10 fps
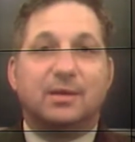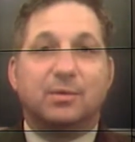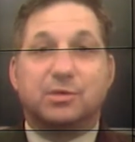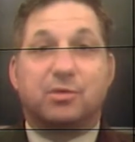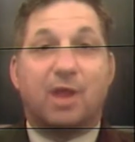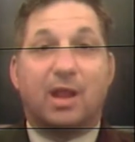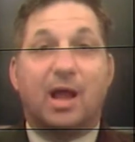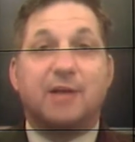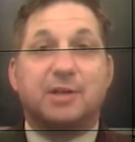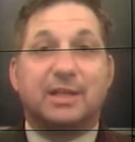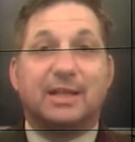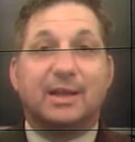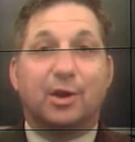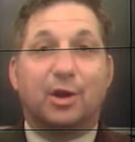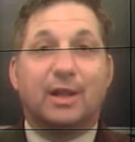was chronologically
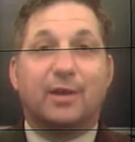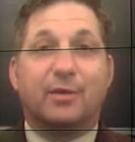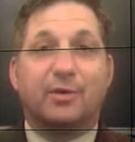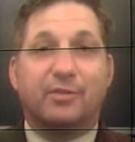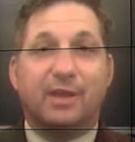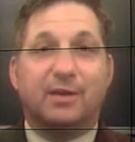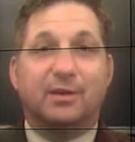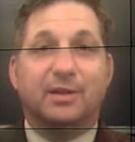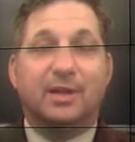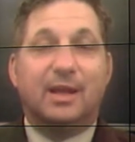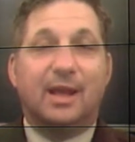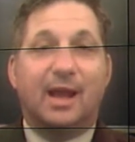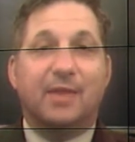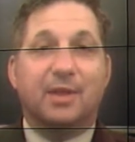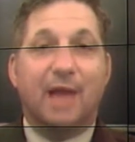earlier revealed.
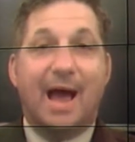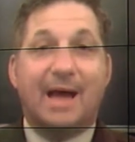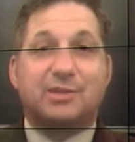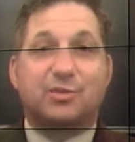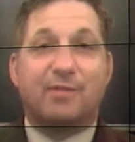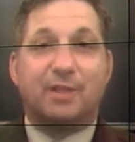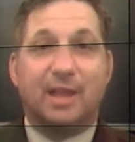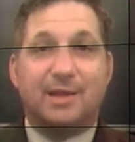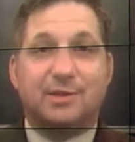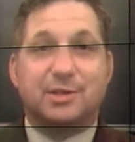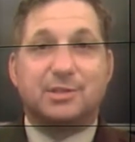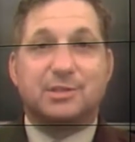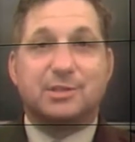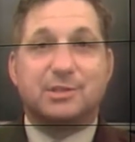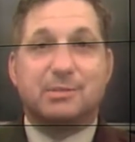And the last
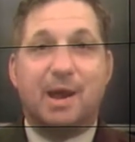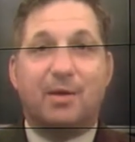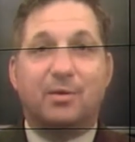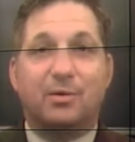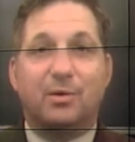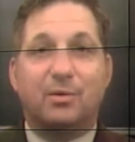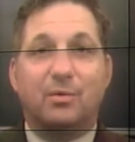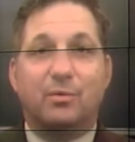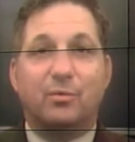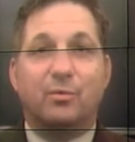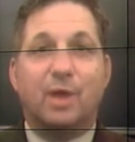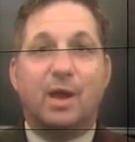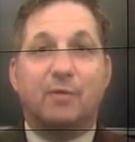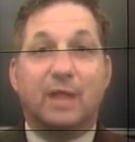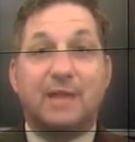revelations about
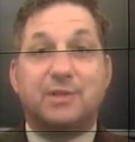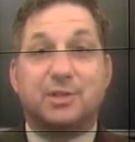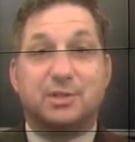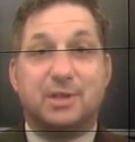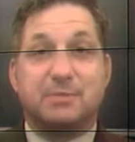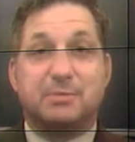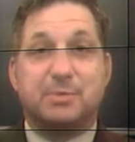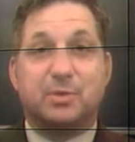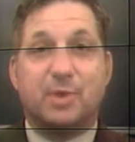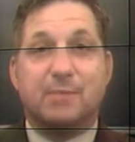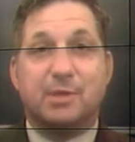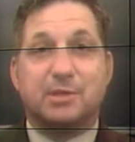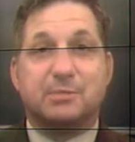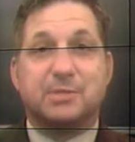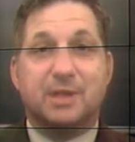relationships between
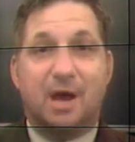Muslims and